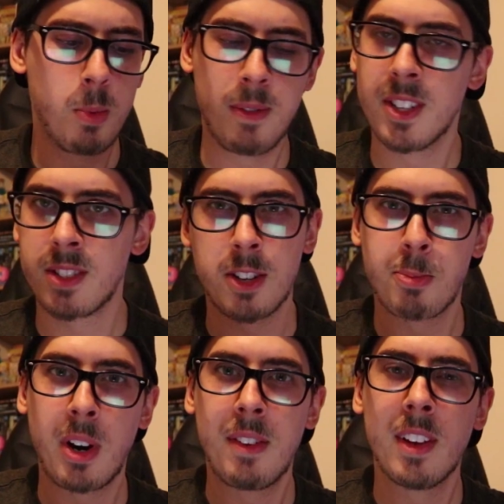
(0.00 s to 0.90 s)
We've
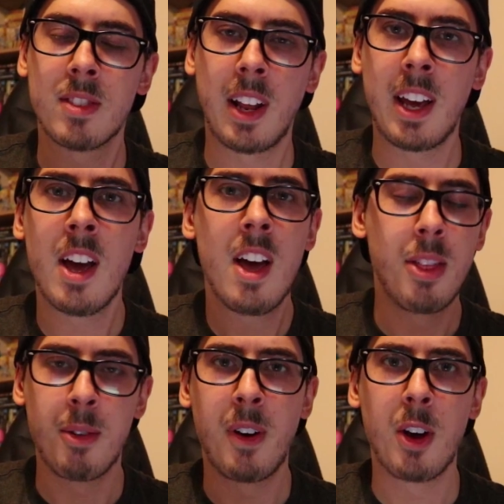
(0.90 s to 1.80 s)
discussed previously,
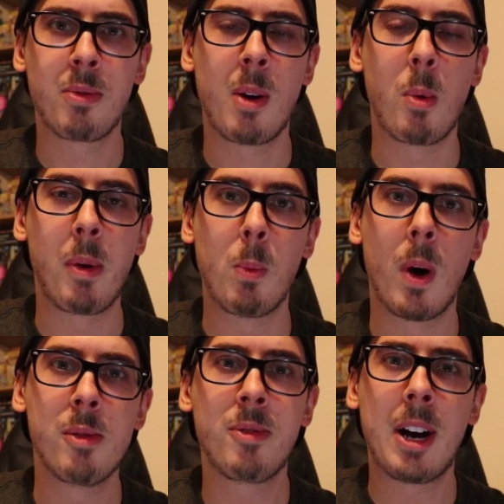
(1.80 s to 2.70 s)
the first run will be
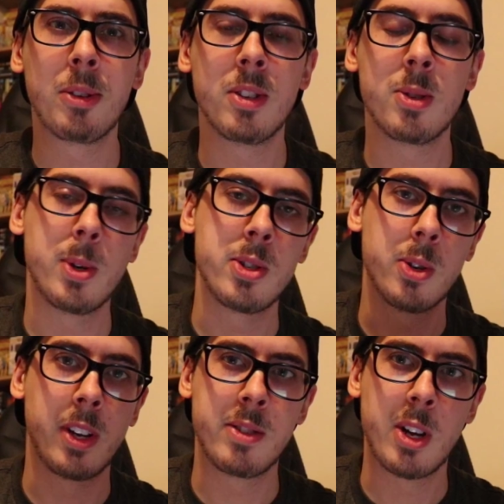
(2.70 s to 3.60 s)
1,000 to
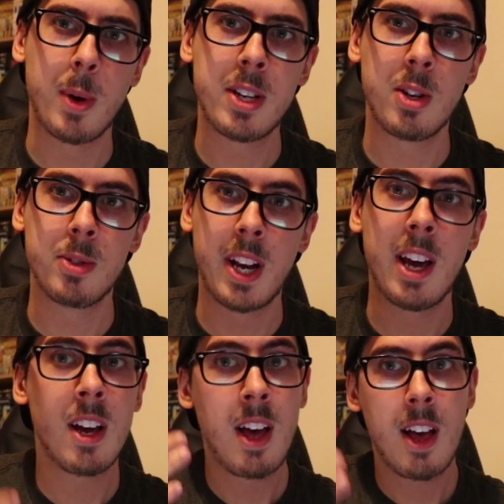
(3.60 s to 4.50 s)
ensure there's no issues in
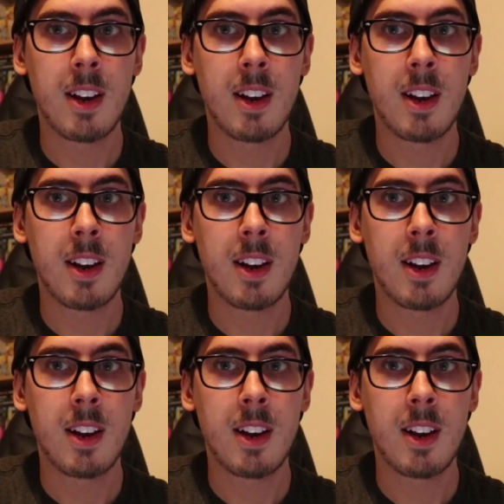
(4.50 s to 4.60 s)
it,